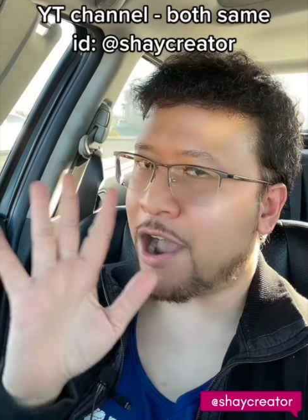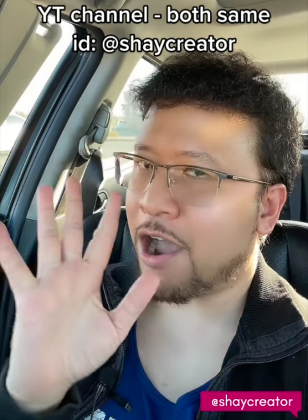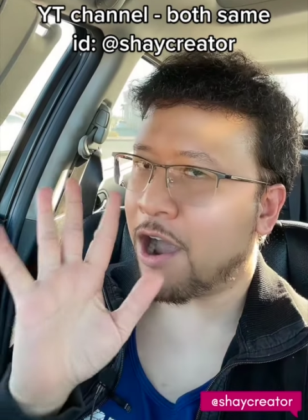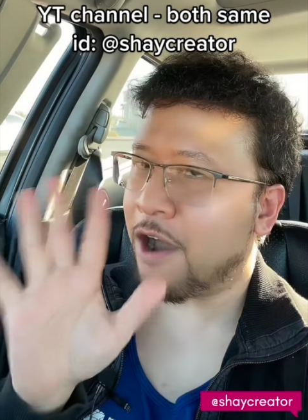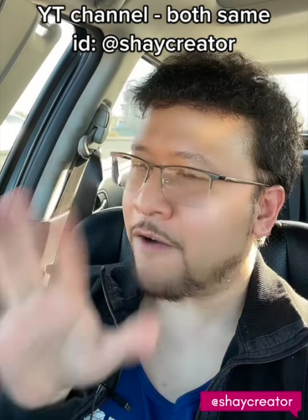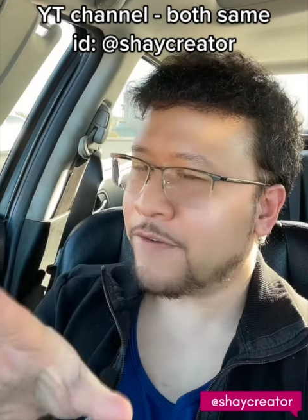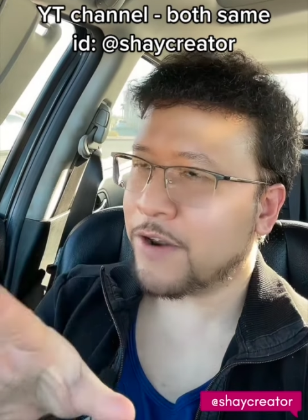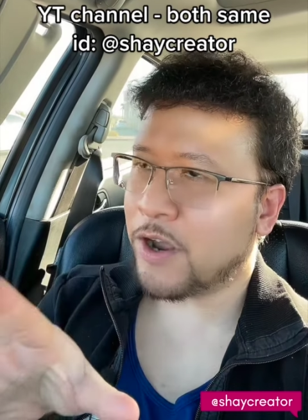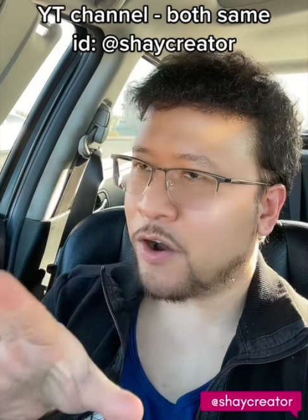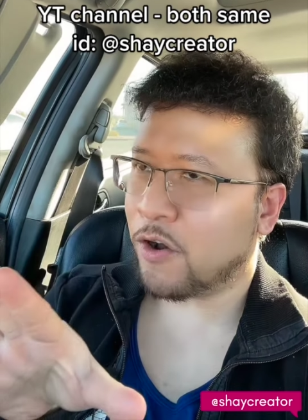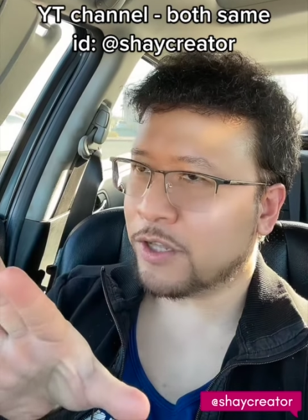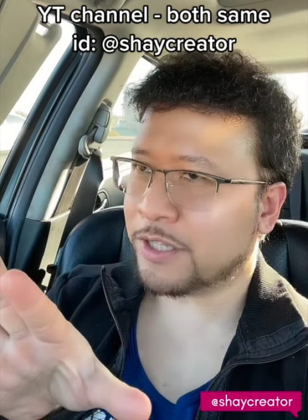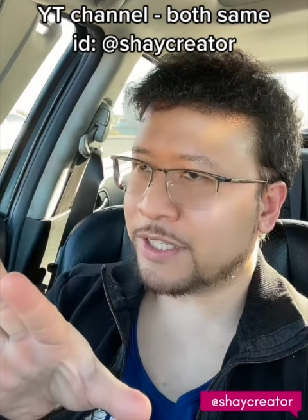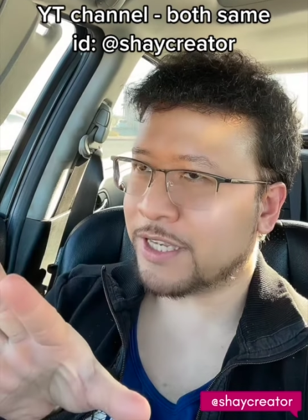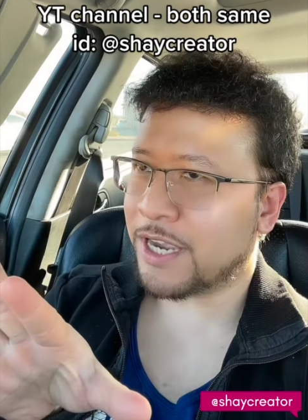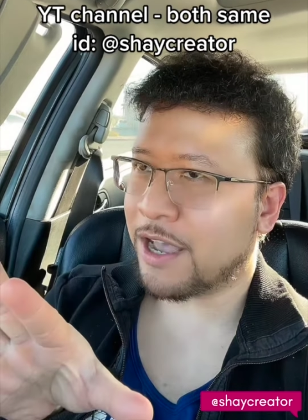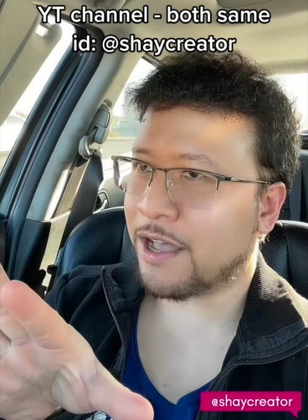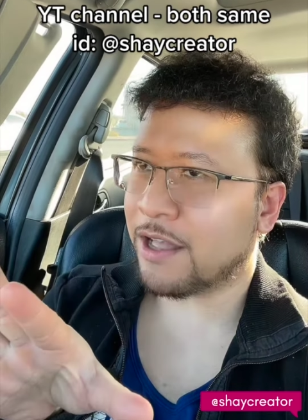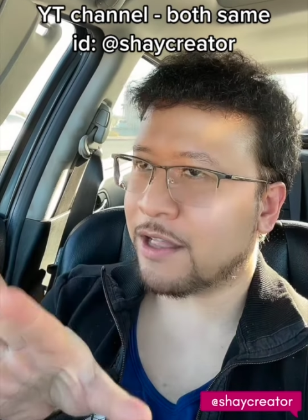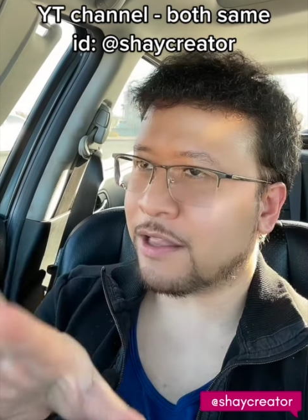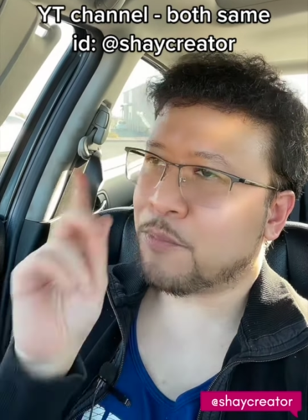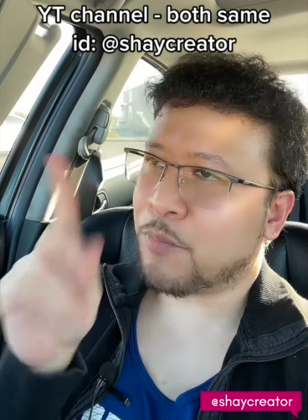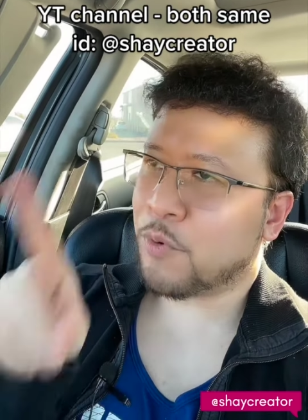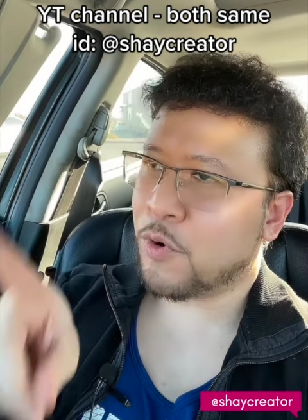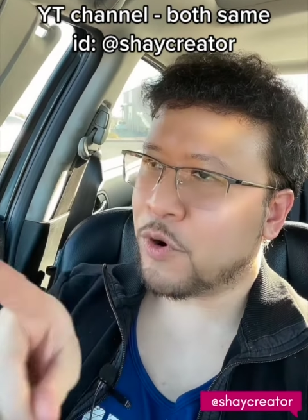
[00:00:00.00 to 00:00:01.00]
of the
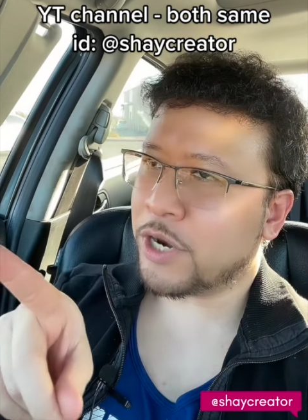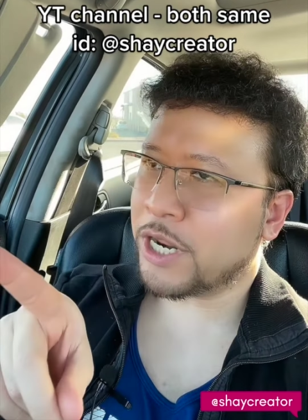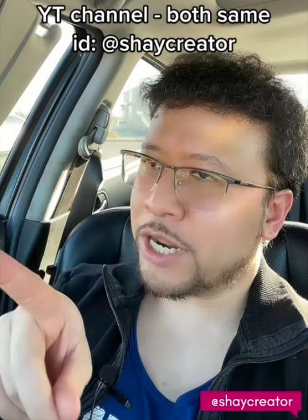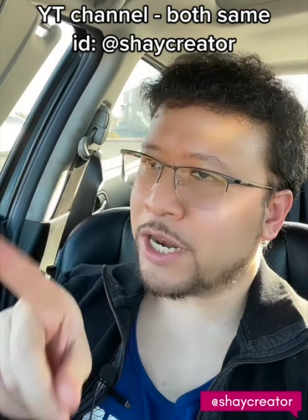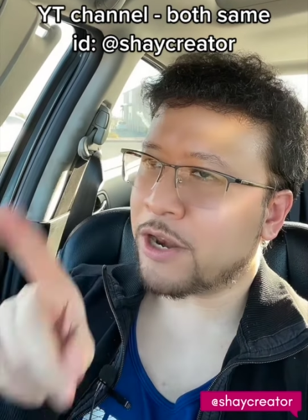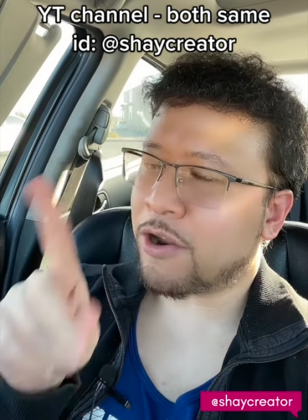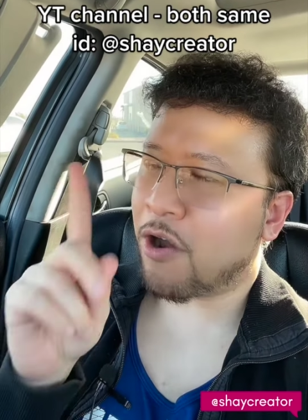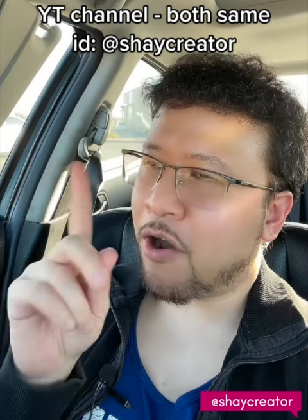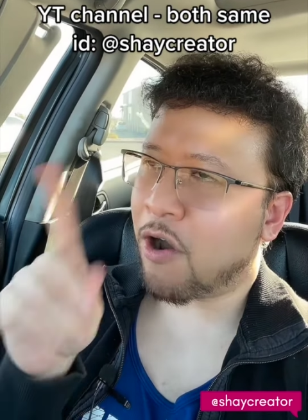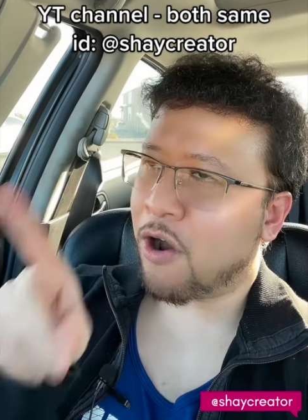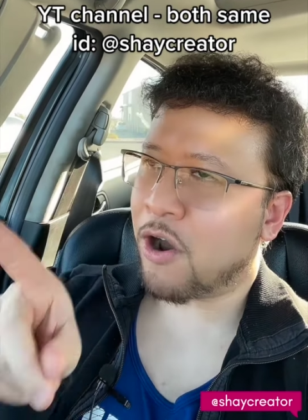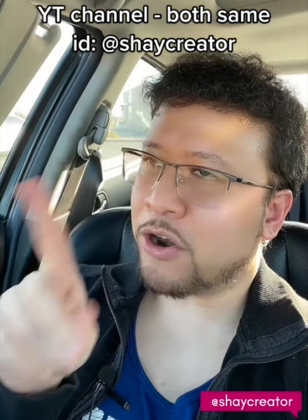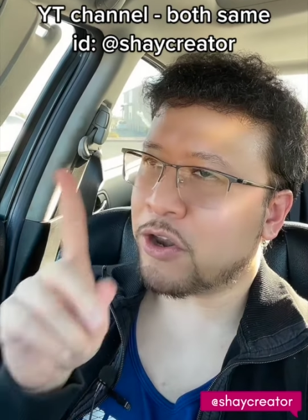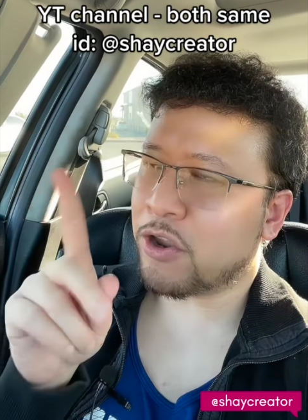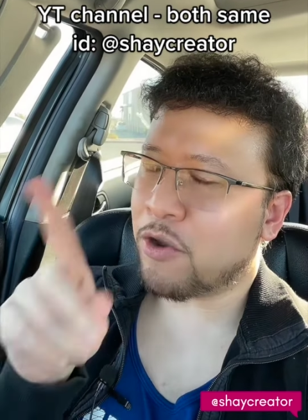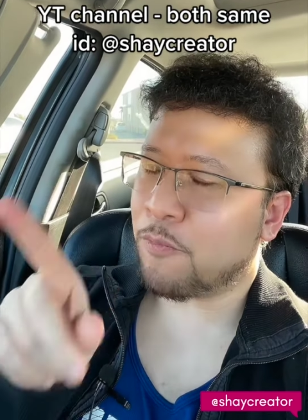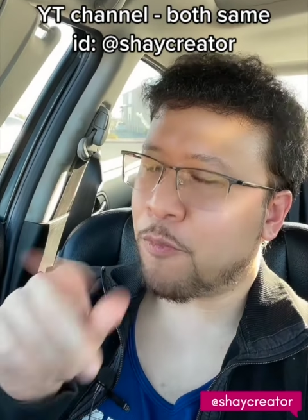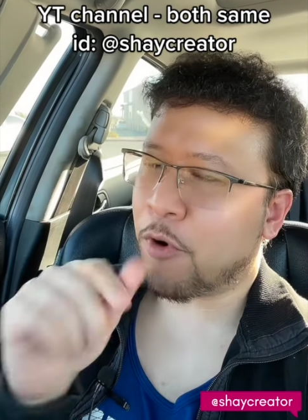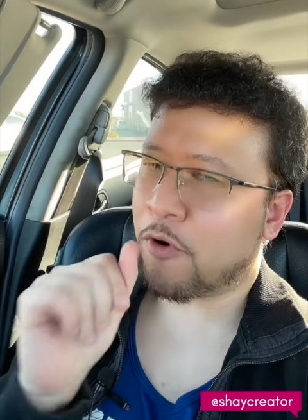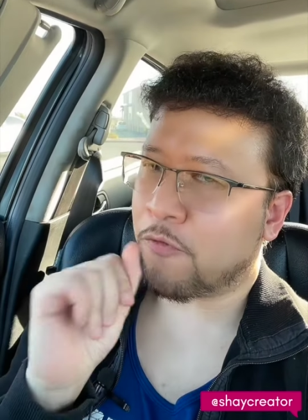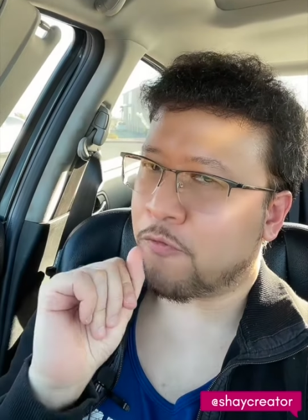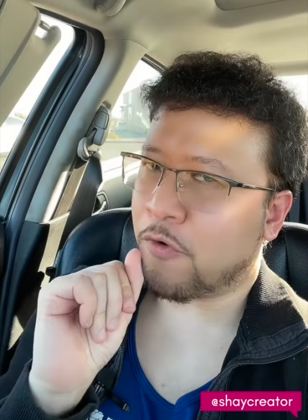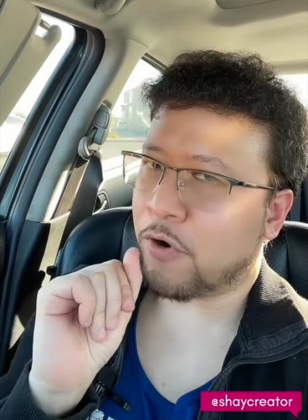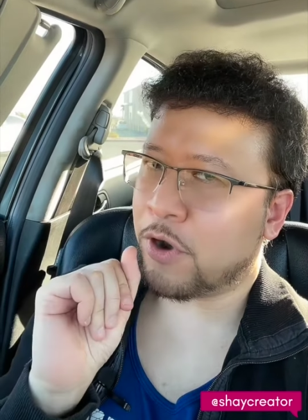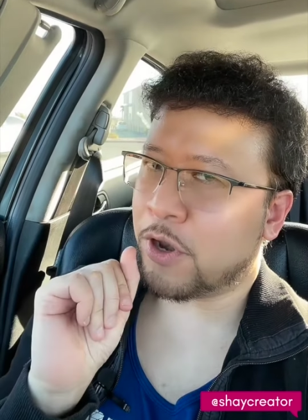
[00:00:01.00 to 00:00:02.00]
hotel. Put it on your
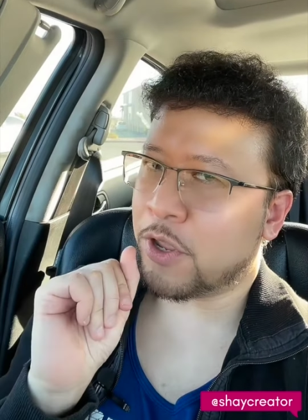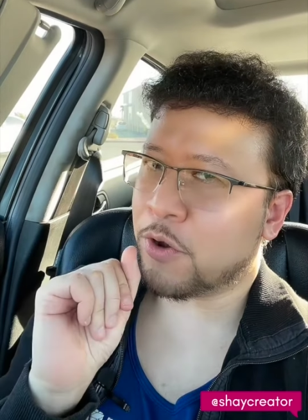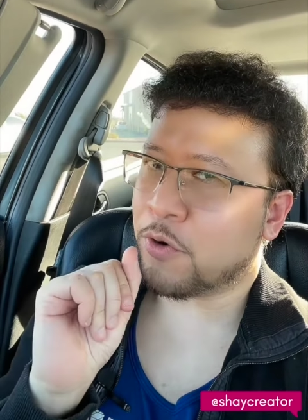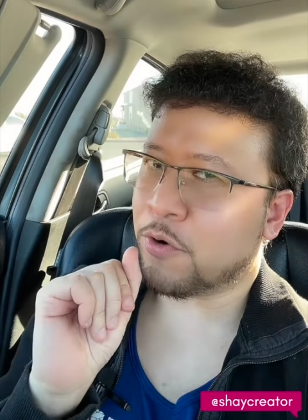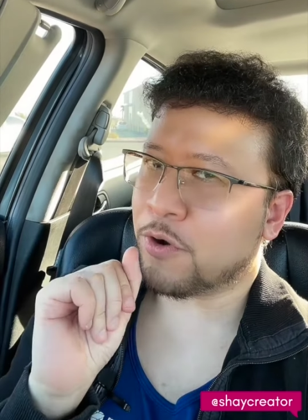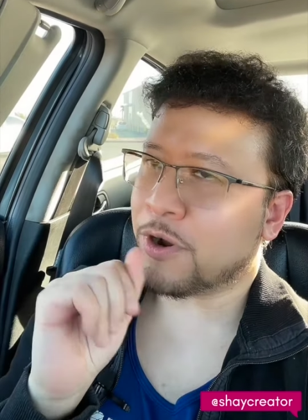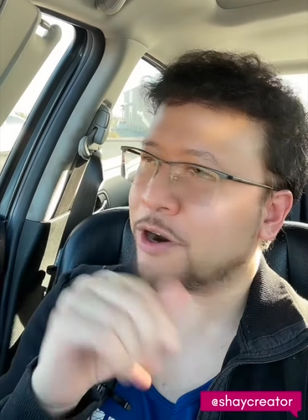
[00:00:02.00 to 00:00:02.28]
portfolio,